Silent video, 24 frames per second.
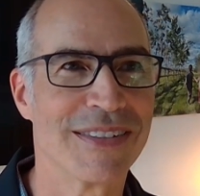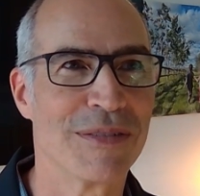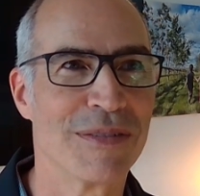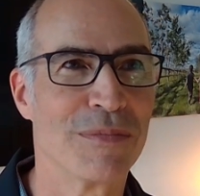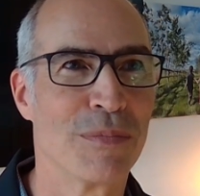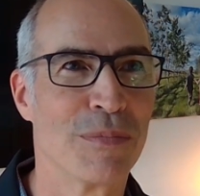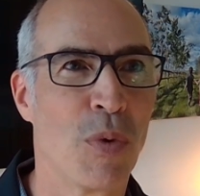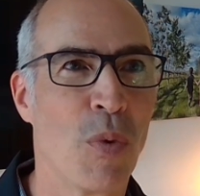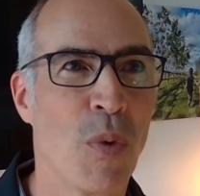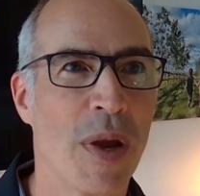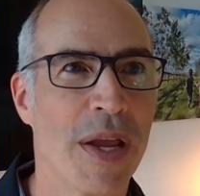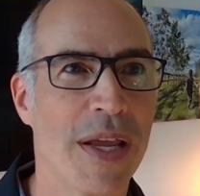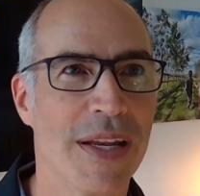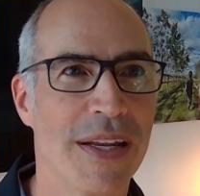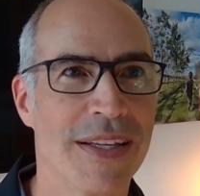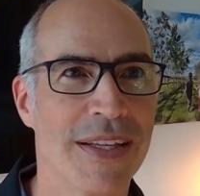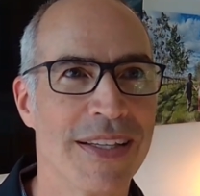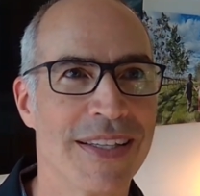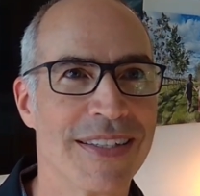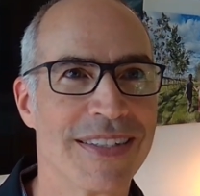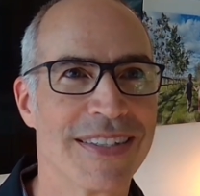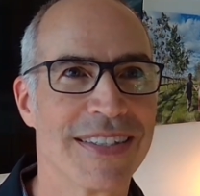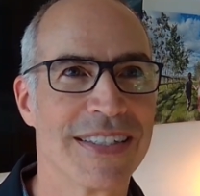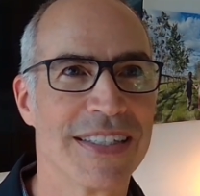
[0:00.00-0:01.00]
point,
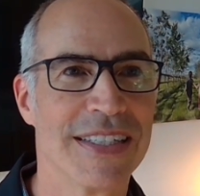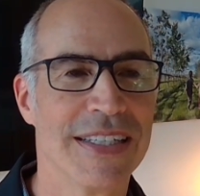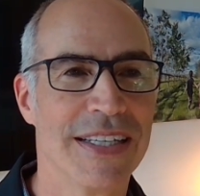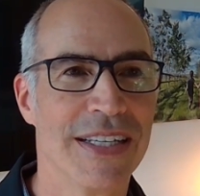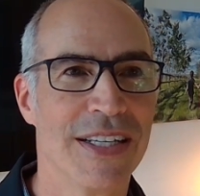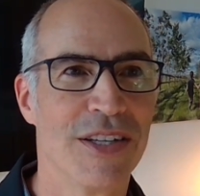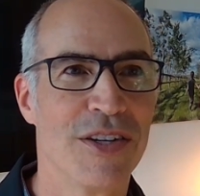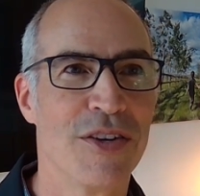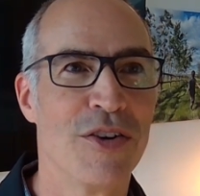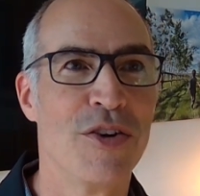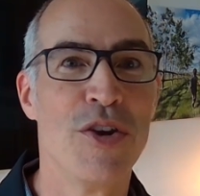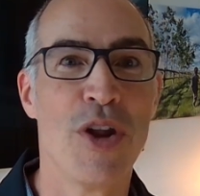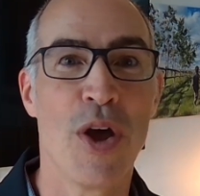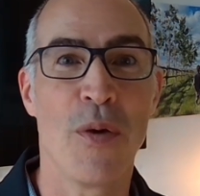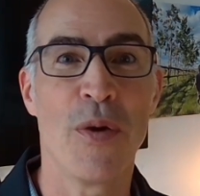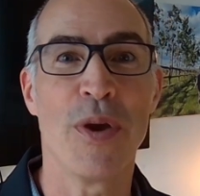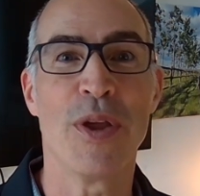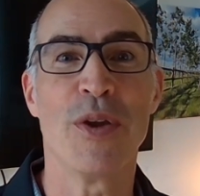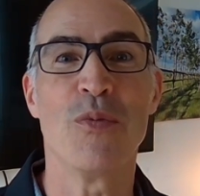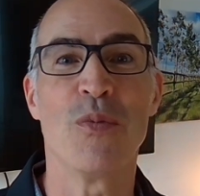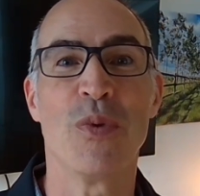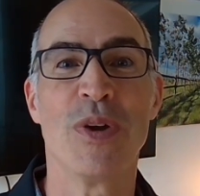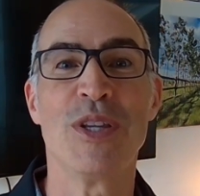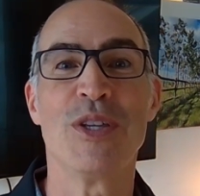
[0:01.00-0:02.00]
is
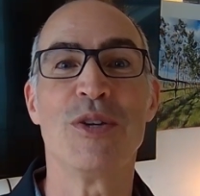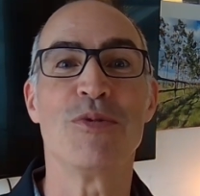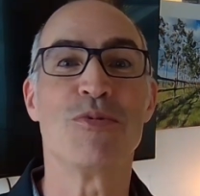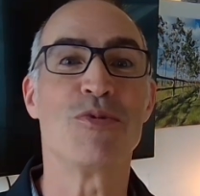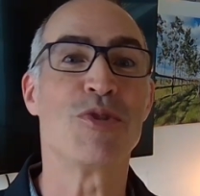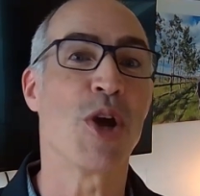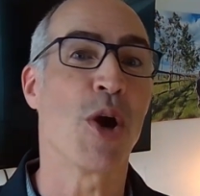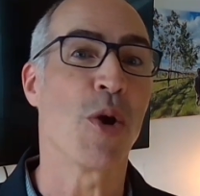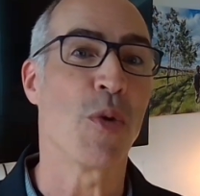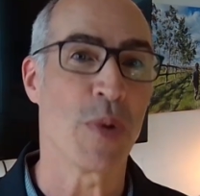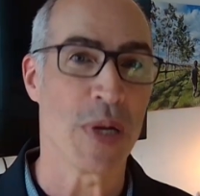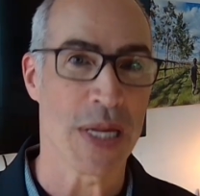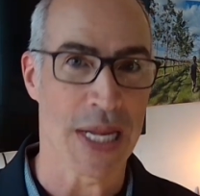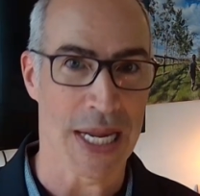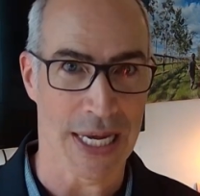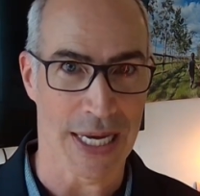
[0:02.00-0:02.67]
knowing when you don't need